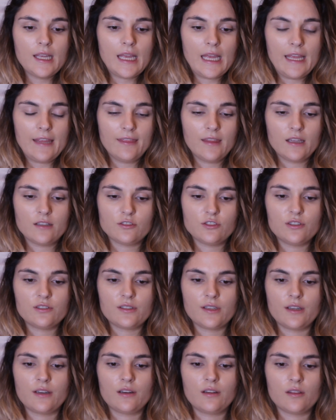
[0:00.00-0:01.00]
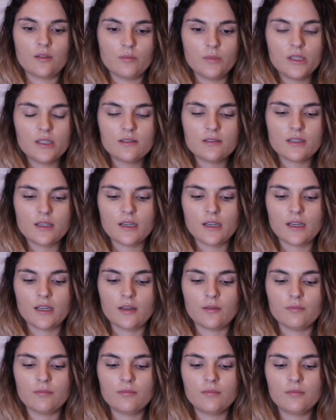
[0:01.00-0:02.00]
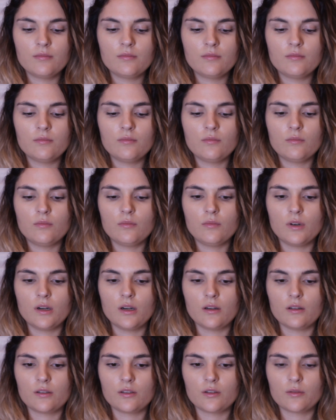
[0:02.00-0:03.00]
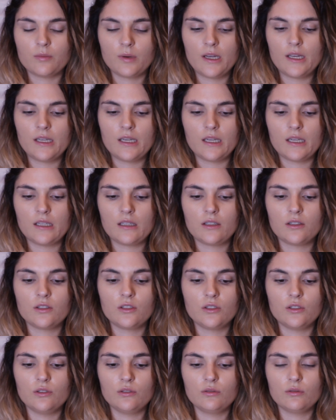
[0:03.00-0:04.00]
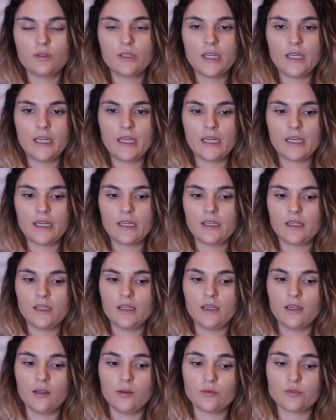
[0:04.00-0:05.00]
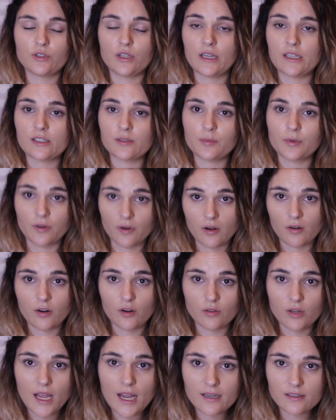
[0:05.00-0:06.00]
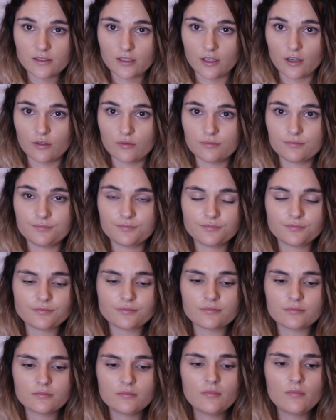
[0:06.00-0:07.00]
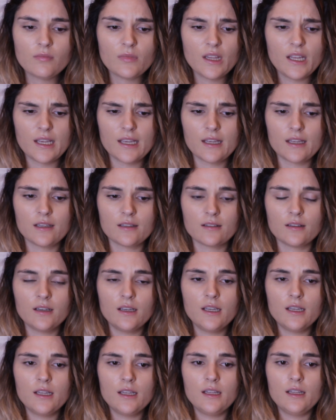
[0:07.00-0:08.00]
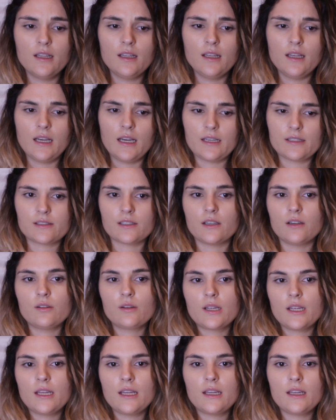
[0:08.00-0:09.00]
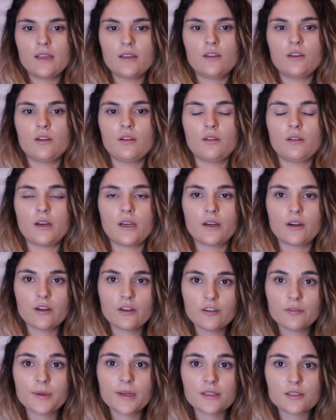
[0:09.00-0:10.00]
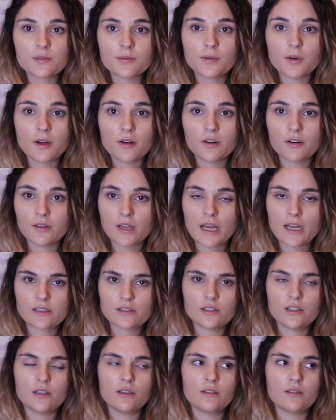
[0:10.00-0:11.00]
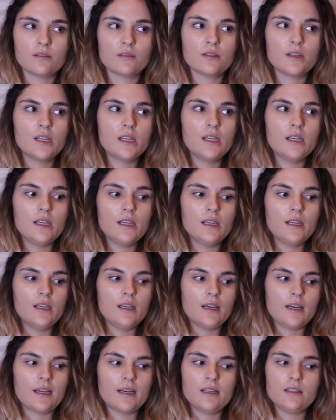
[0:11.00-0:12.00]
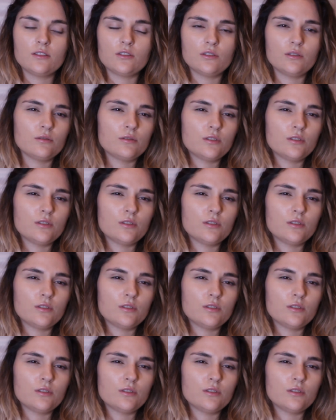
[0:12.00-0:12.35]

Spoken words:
And then she said, in the meantime, while you're waiting, you can try Spironolactone. And I said, okay, you know, I heard about spironolactone. I didn't do